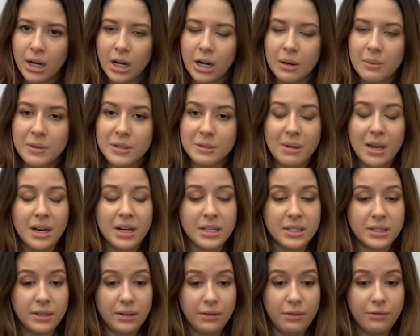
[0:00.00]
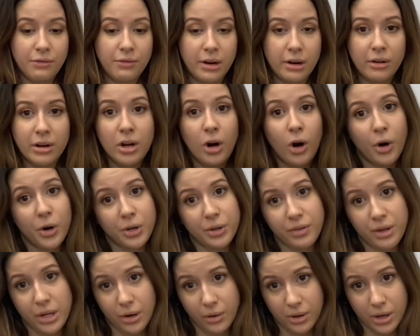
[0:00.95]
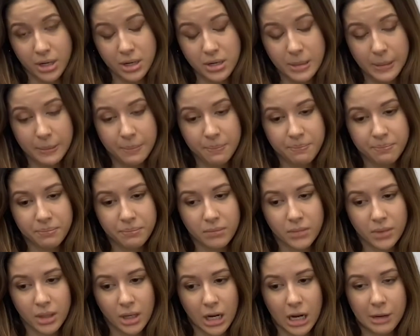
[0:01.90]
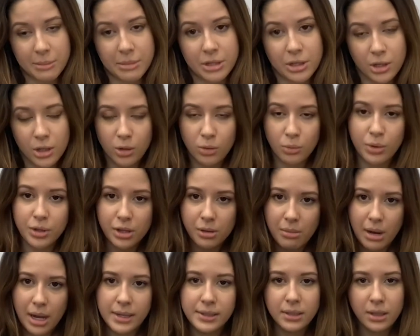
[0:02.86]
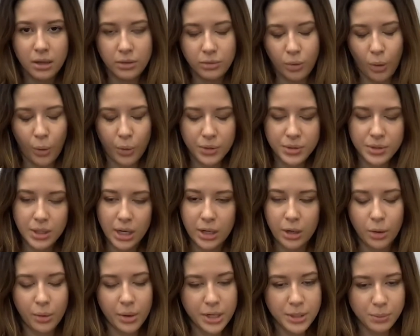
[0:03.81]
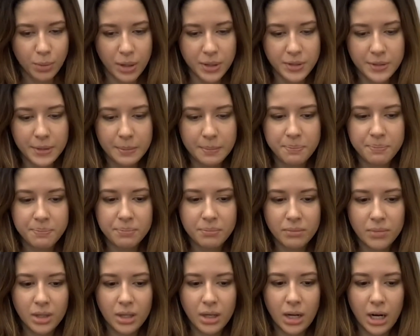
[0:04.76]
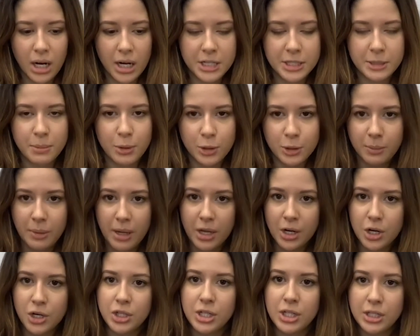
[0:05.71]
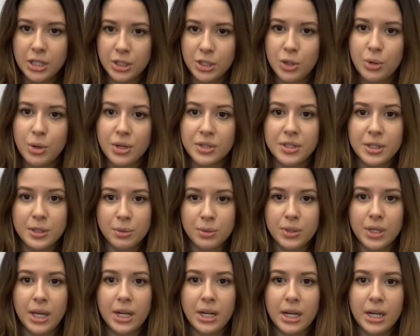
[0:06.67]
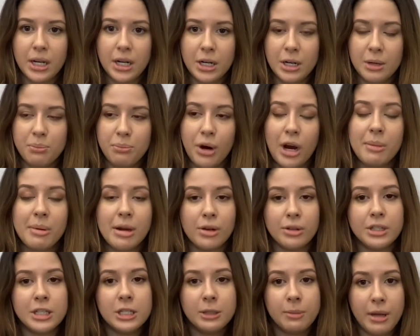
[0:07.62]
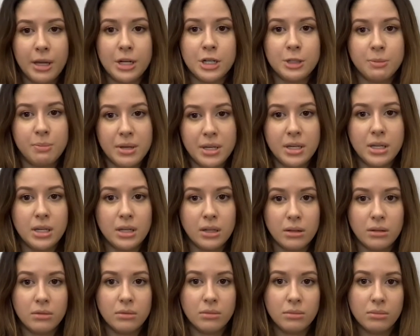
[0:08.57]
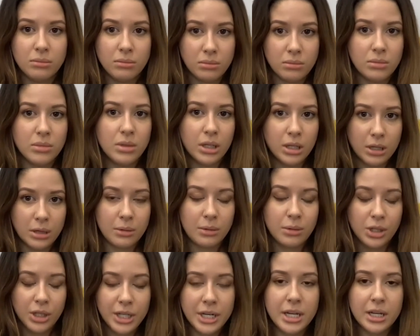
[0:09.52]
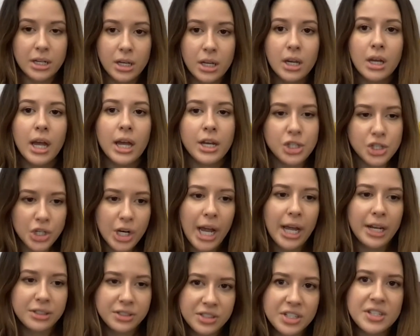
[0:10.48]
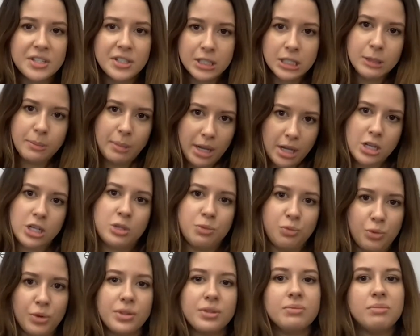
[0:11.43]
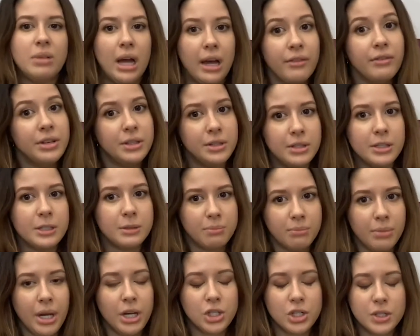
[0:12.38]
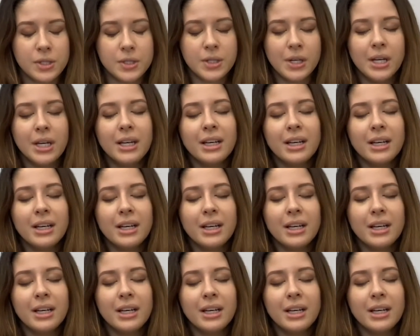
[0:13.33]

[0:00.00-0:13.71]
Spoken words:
This man is very hard of hearing. I'm in there with a mask, of course, I always was. I spoke Spanish, he did too, because this was at a primarily Spanish-speaking clinic, and she had decent Spanish with having these patients.